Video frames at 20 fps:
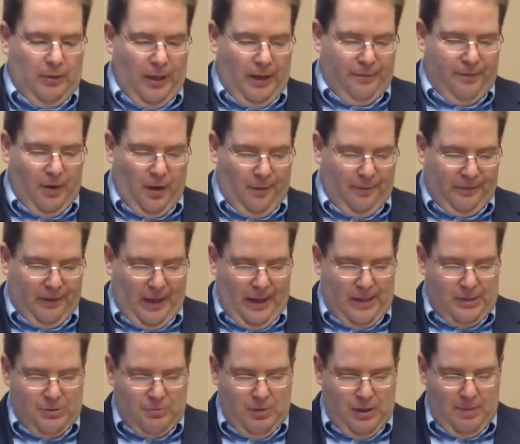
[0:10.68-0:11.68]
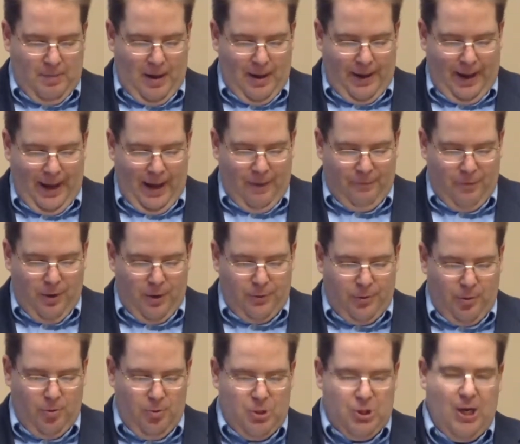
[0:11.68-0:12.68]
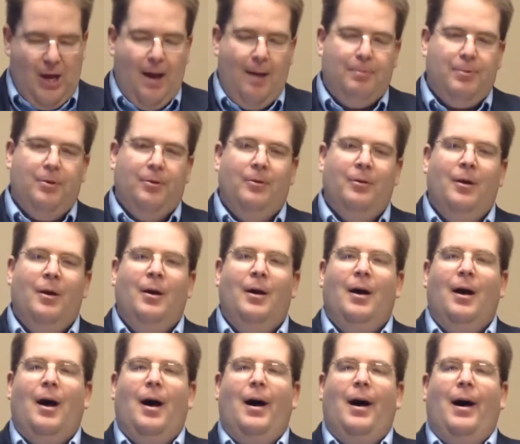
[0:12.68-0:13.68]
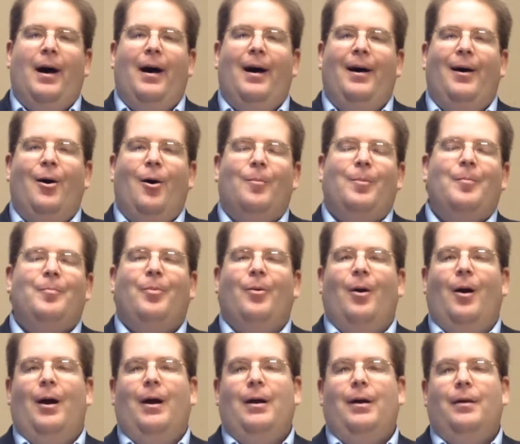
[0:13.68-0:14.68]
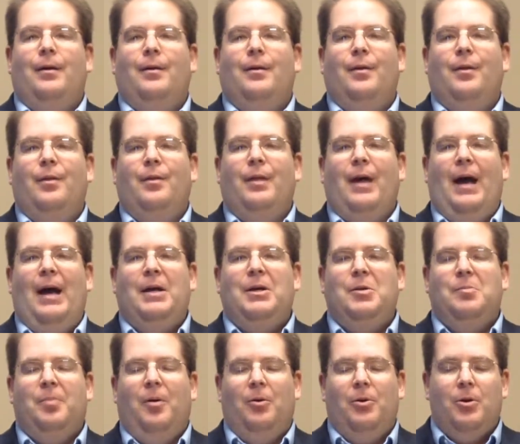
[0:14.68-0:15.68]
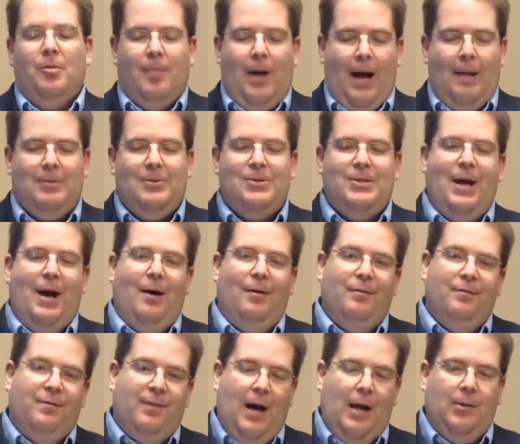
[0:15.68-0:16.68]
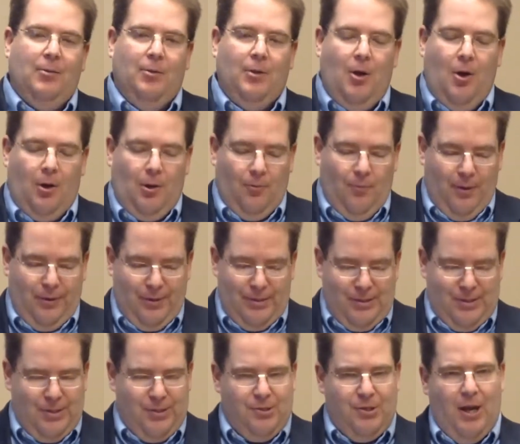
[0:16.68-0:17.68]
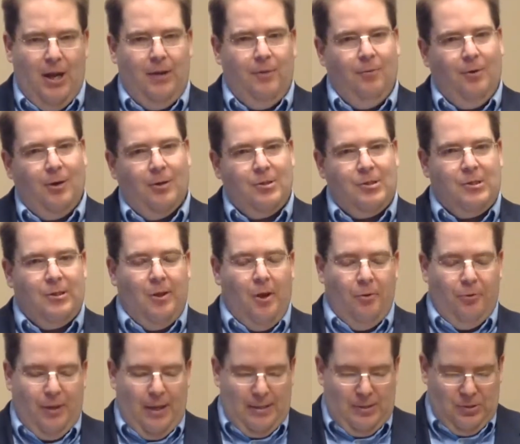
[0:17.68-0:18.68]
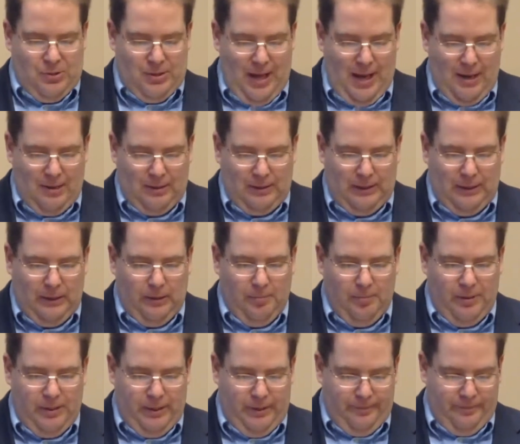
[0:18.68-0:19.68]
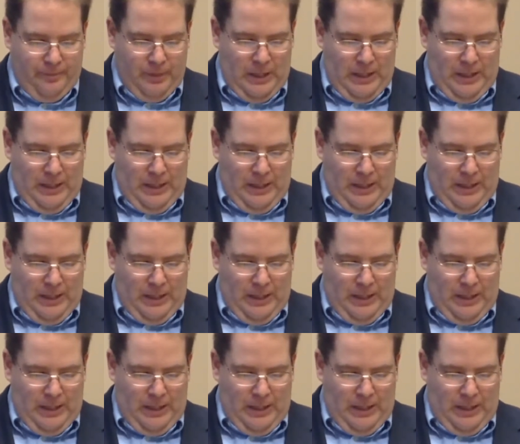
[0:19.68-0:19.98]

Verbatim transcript: Left off last week about halfway through the chapter. I hope and pray that you pull your Bibles out and follow along with us this day. And we're going to slow things down a little bit.